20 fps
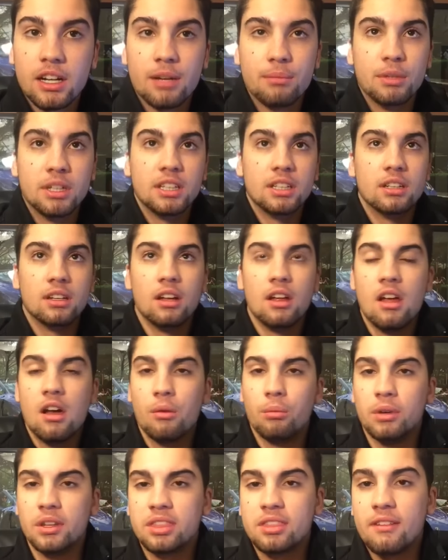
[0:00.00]
I mean,
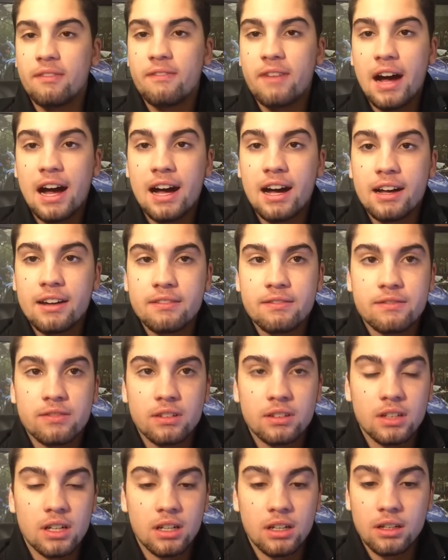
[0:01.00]
with the 5
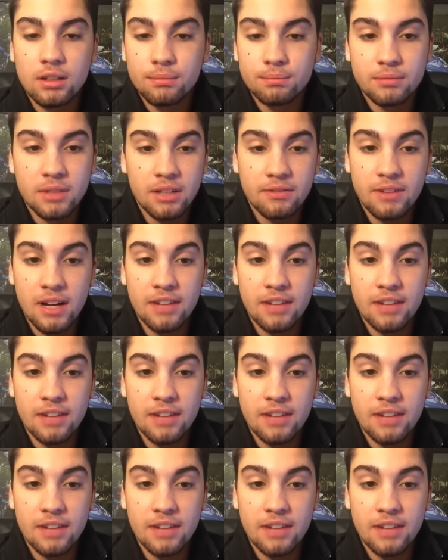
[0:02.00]
um,